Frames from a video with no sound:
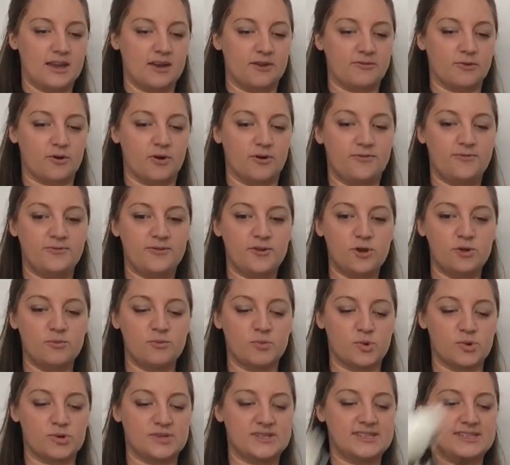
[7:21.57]
And I've got a
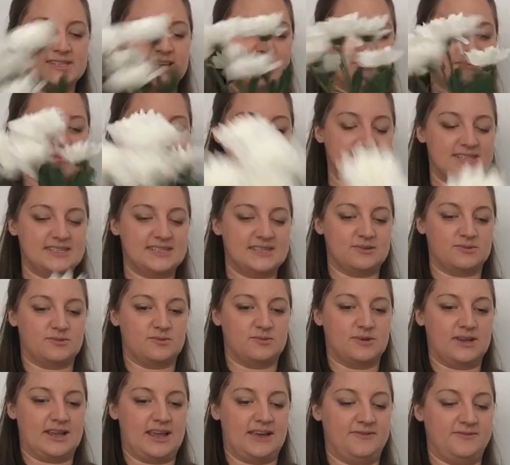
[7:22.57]
few more stems
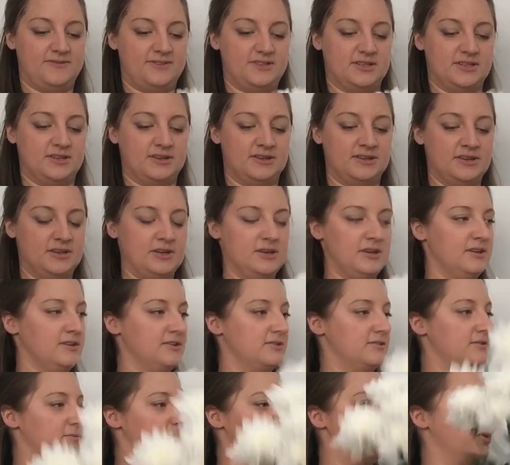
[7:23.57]
still left to
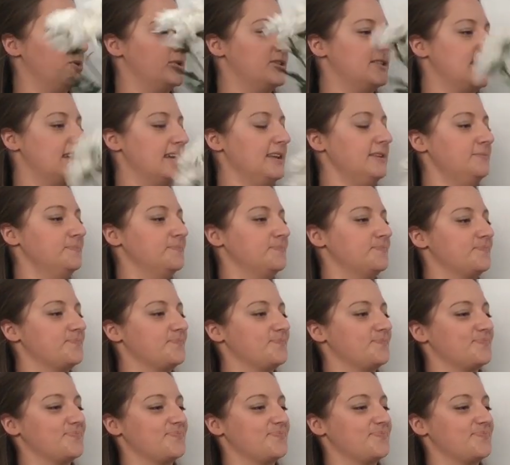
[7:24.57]
put in.